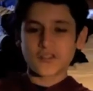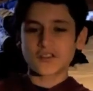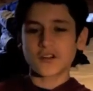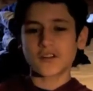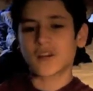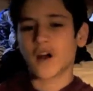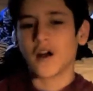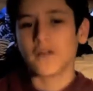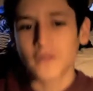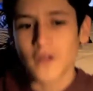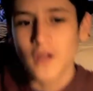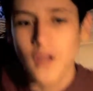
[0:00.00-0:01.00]
starts
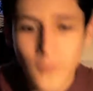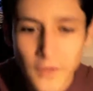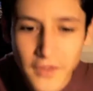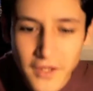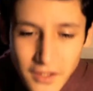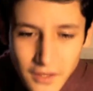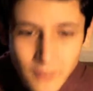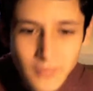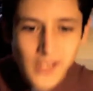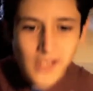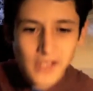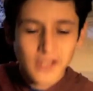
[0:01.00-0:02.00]
off with him
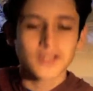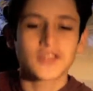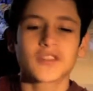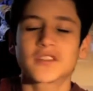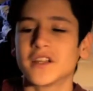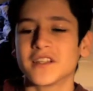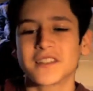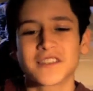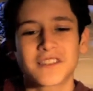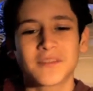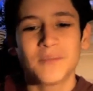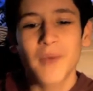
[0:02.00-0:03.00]
just getting
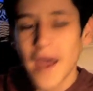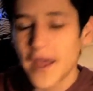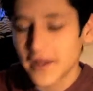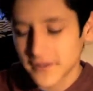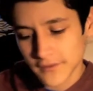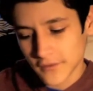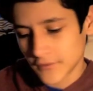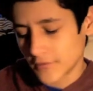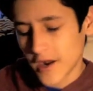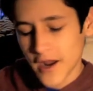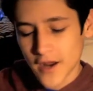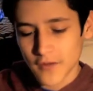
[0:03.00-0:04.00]
smacked
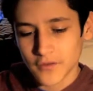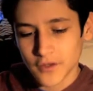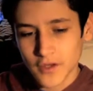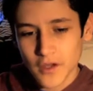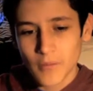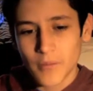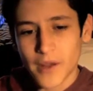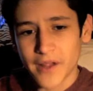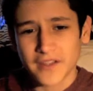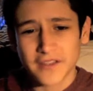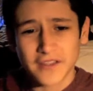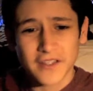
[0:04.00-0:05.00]
around by
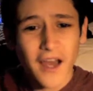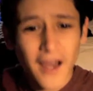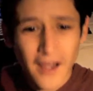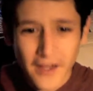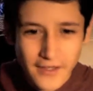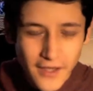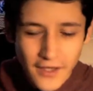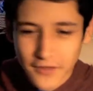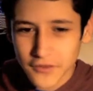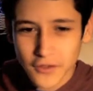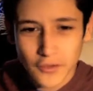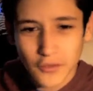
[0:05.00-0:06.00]
this guy. I
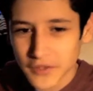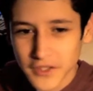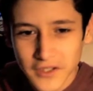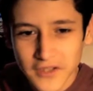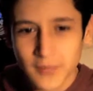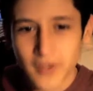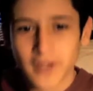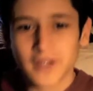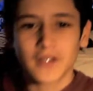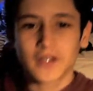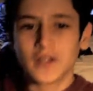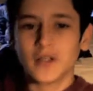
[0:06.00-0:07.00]
don't know who he is,
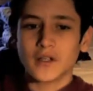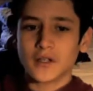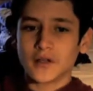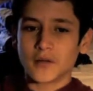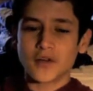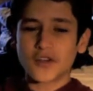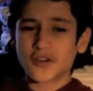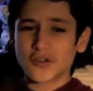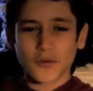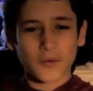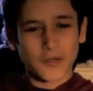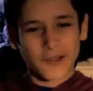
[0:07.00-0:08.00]
but I'm pretty sure
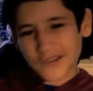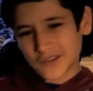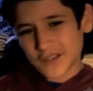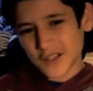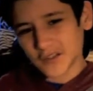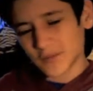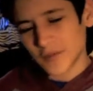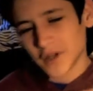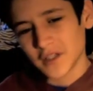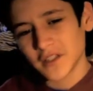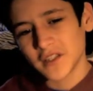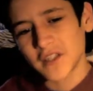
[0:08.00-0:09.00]
nobody else does,
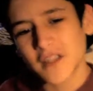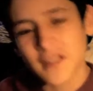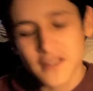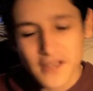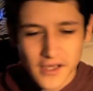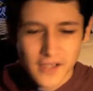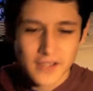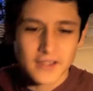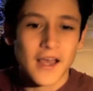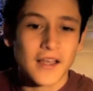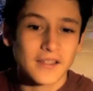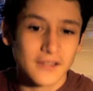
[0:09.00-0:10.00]
but he's getting his
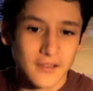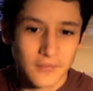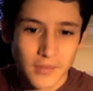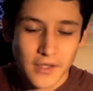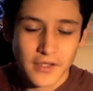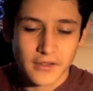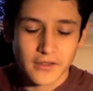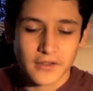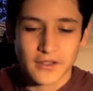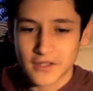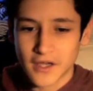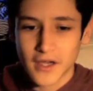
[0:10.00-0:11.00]
ass kicked by
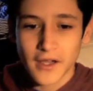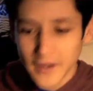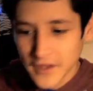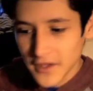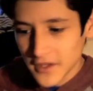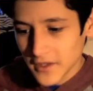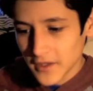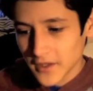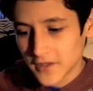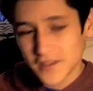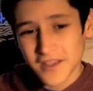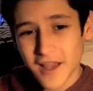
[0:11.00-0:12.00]
this guy.
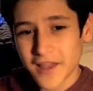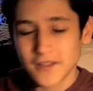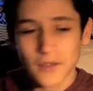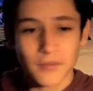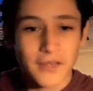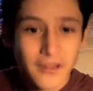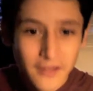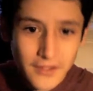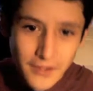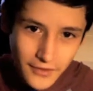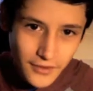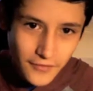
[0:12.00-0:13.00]
And this guy ends up killing
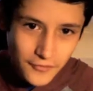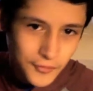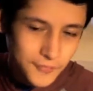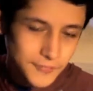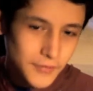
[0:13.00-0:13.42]
Daredevil.